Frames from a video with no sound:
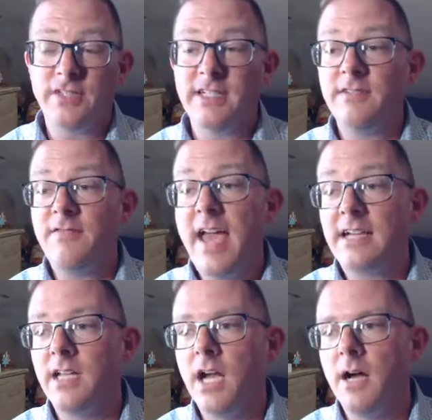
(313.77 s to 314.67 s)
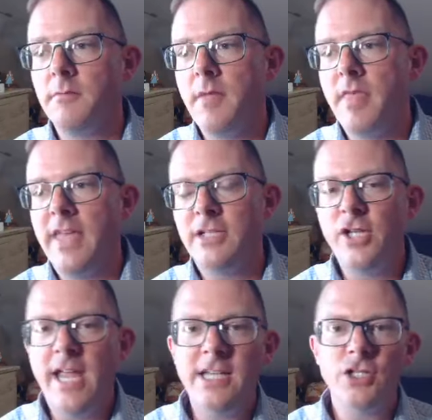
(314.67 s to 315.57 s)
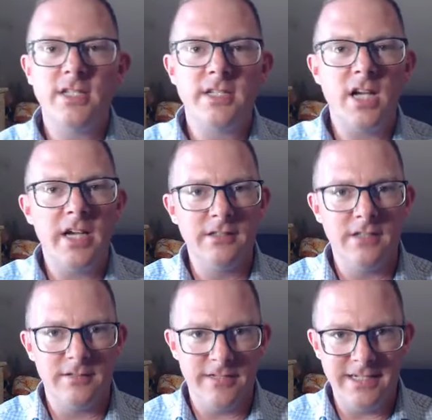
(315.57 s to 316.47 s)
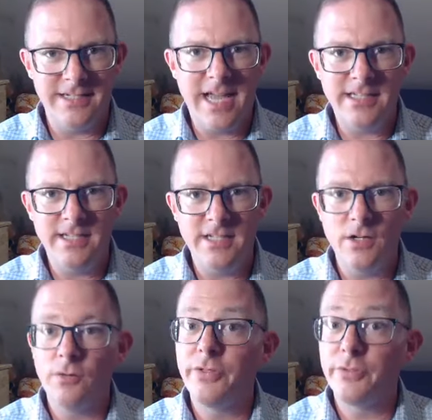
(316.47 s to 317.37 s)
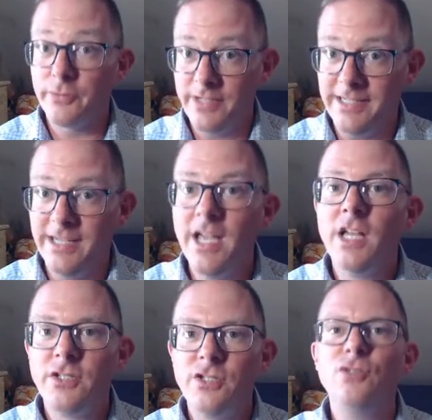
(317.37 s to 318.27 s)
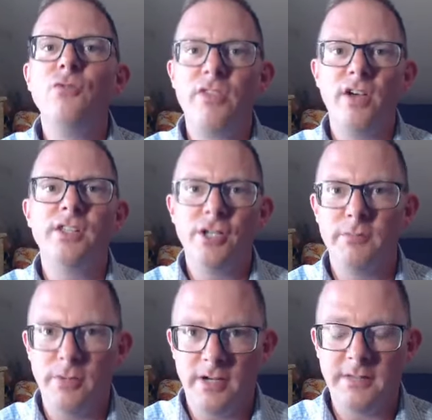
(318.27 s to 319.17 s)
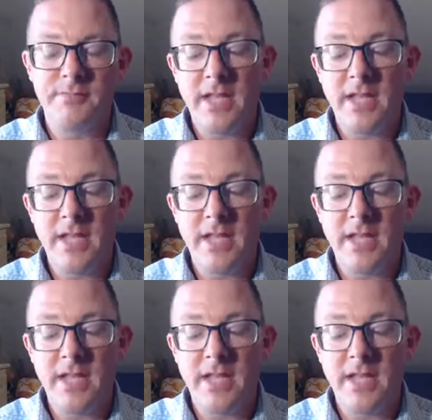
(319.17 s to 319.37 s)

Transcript: And in fact, they changed the title of it in 1903 to the Yearbook.